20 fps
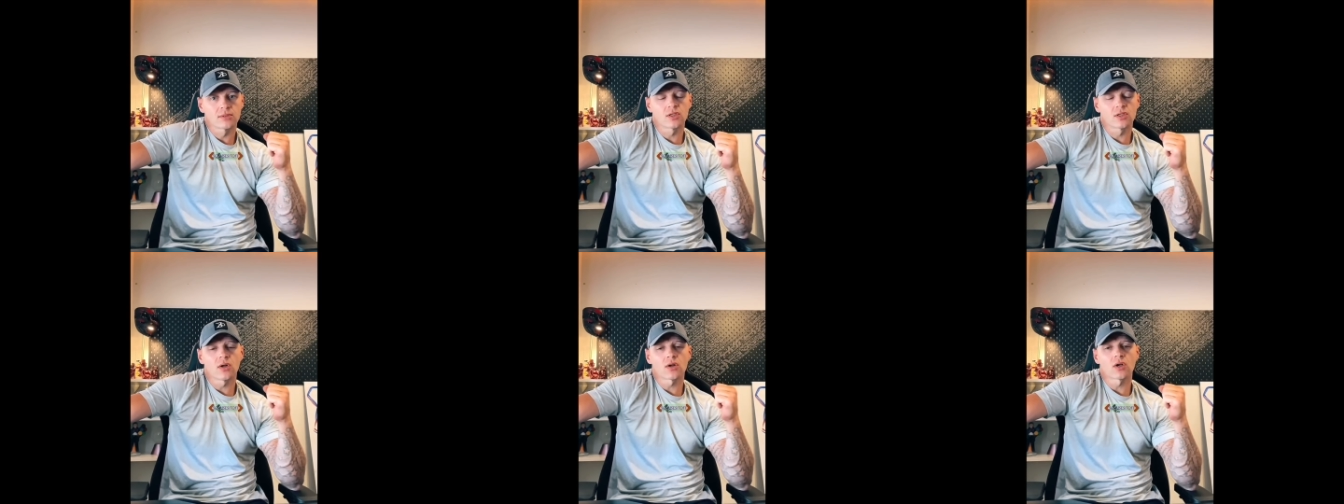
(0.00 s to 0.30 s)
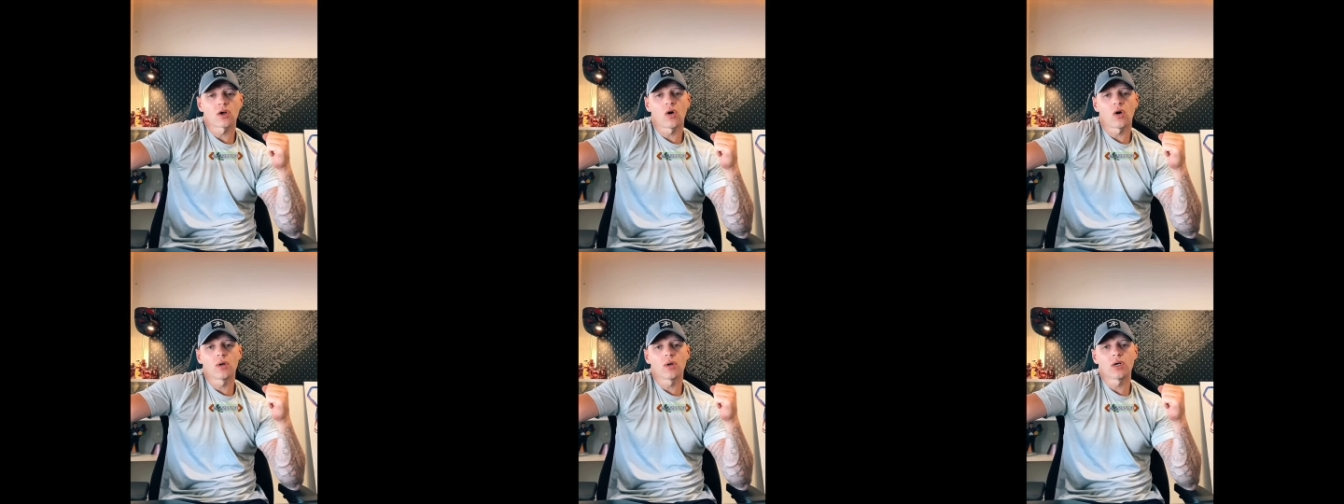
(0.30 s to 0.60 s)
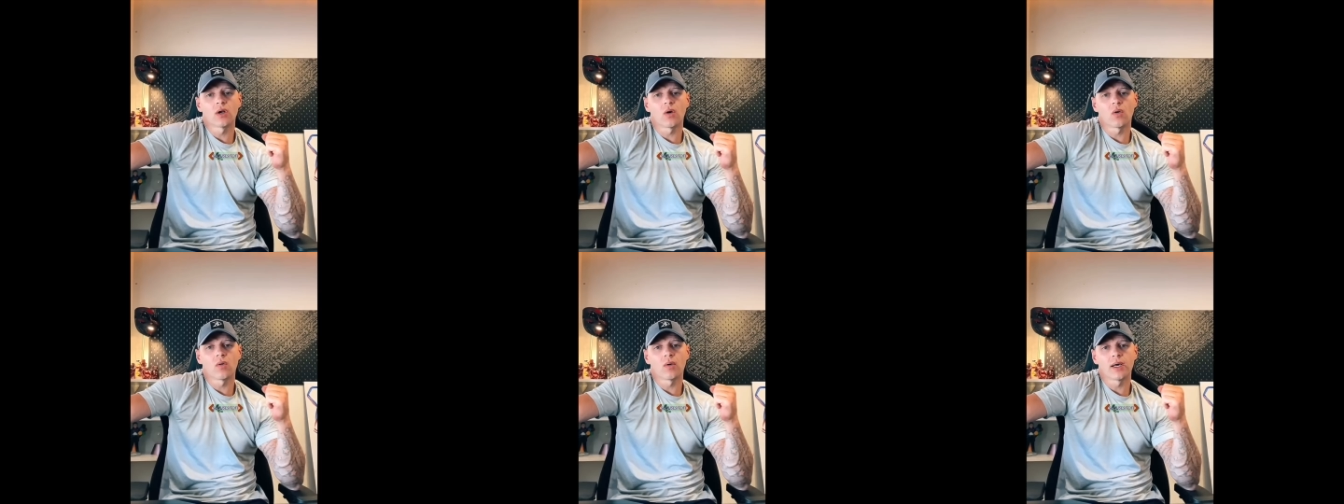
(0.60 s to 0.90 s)
It's not
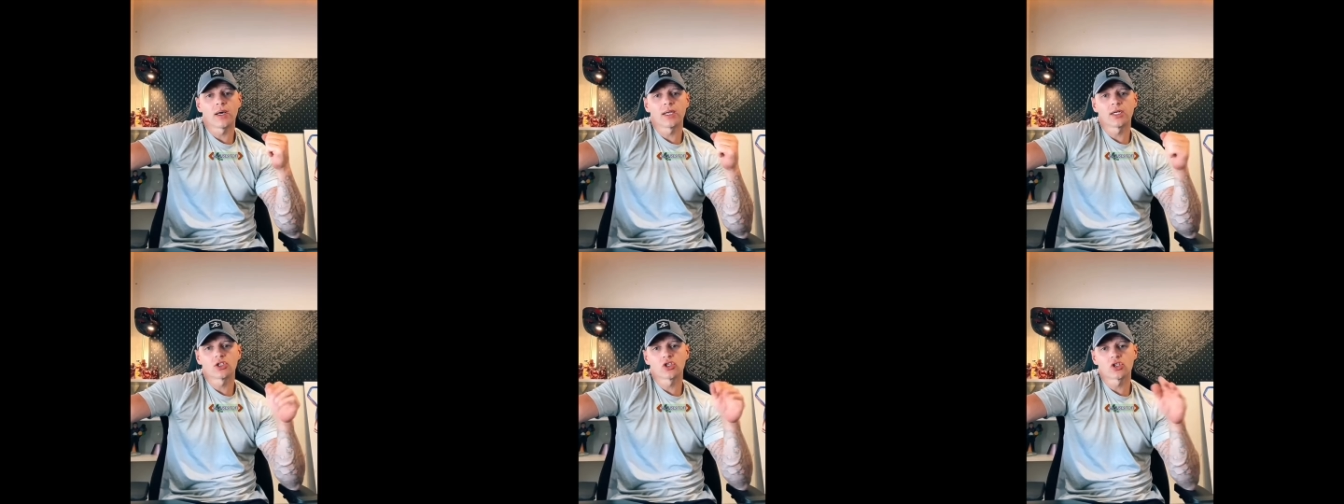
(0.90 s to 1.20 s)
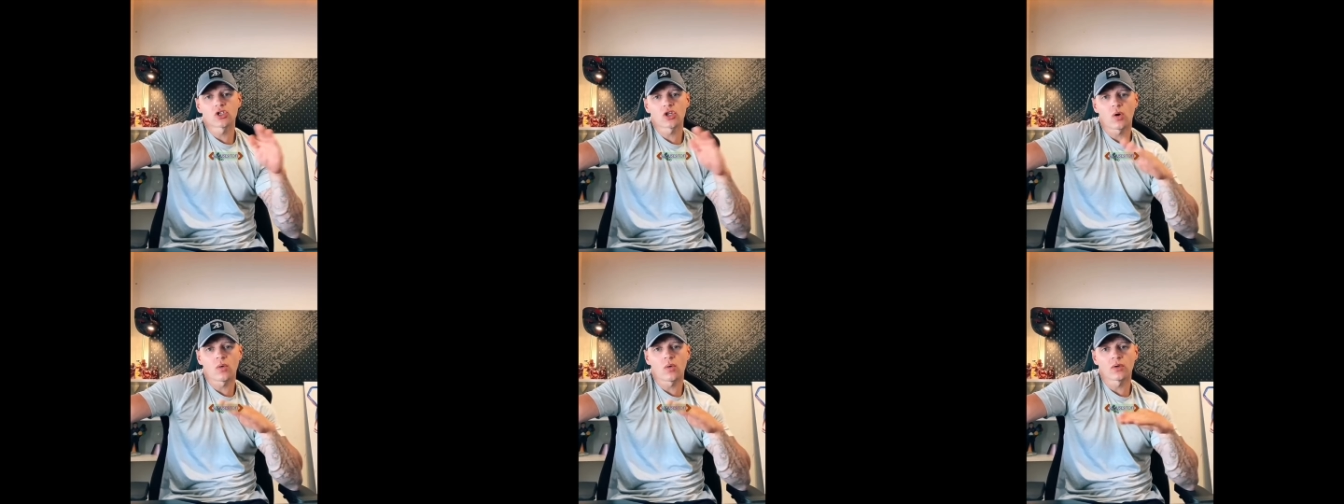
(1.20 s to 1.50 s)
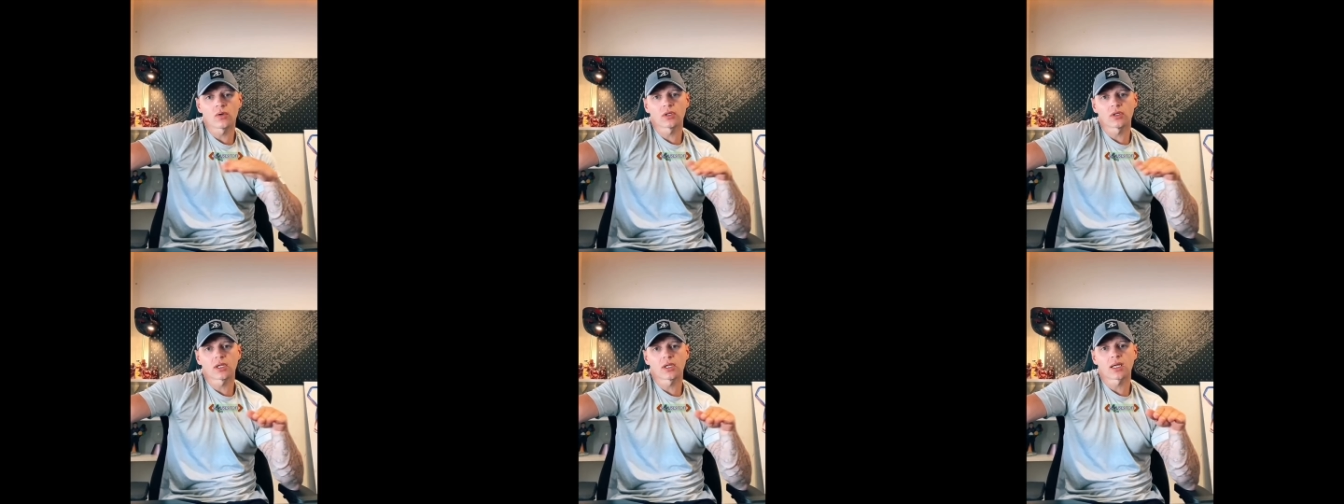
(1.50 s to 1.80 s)
going nowhere, it's just
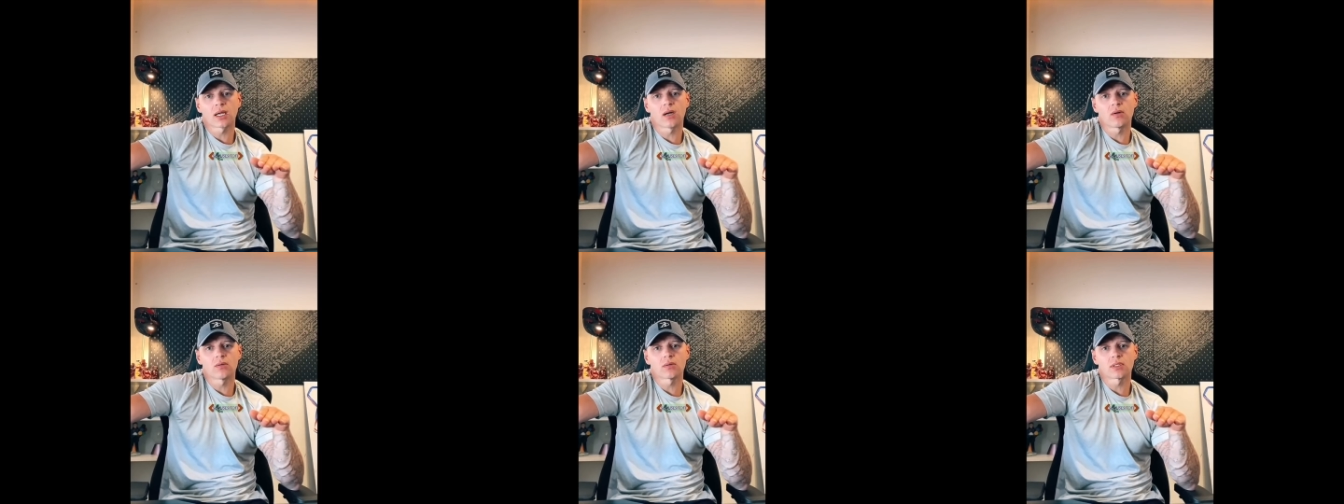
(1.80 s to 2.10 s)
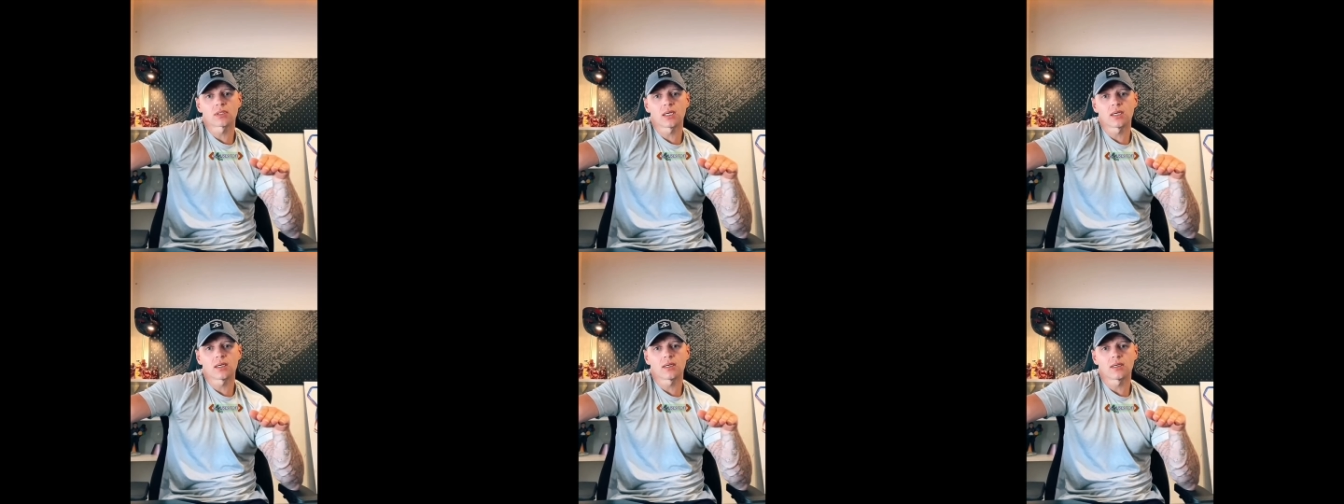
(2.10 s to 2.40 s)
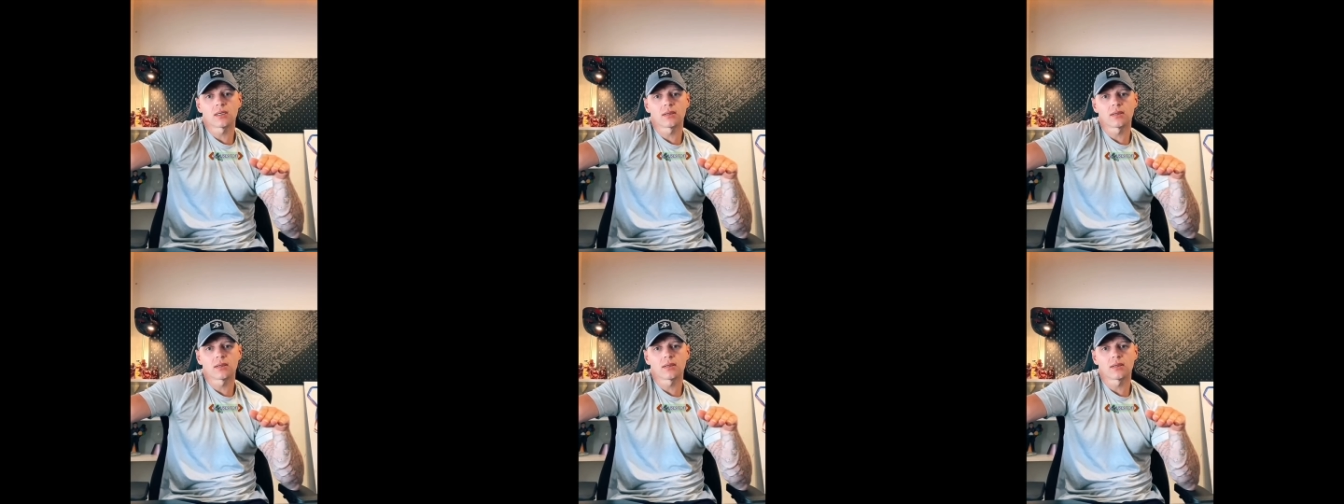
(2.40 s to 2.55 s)
going under the counter.